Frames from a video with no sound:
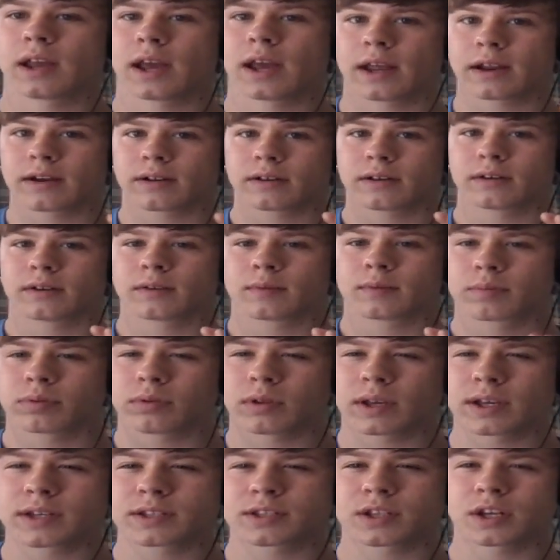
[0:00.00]
yet
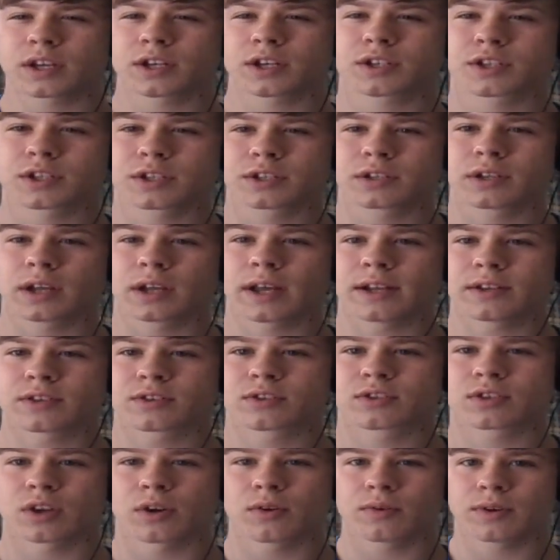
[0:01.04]
PlayStation and
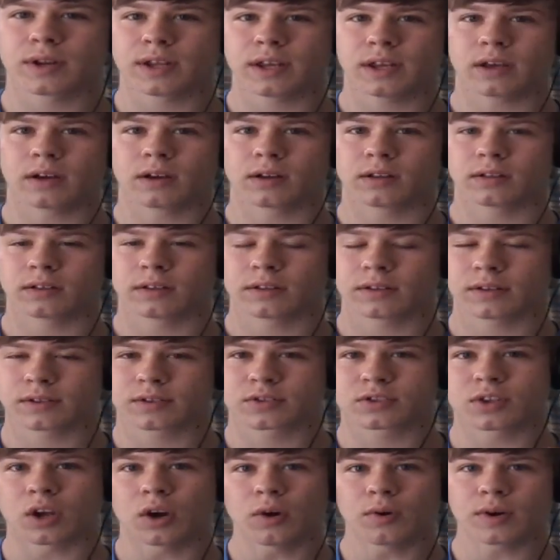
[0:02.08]

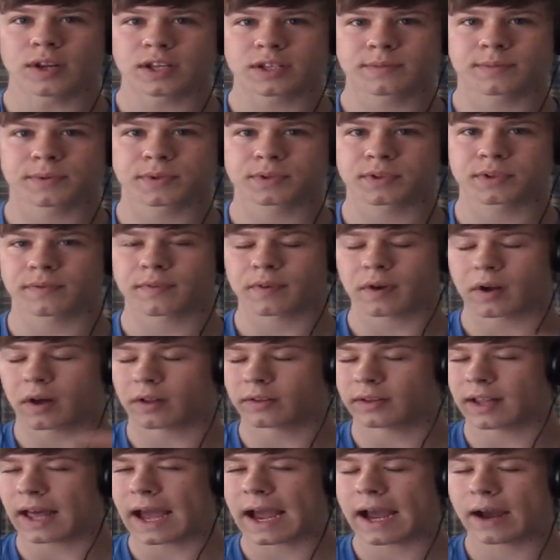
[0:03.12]
Sony specifically
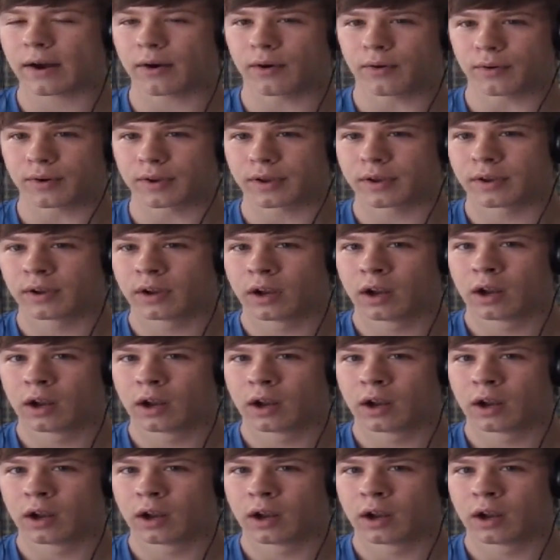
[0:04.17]
allowed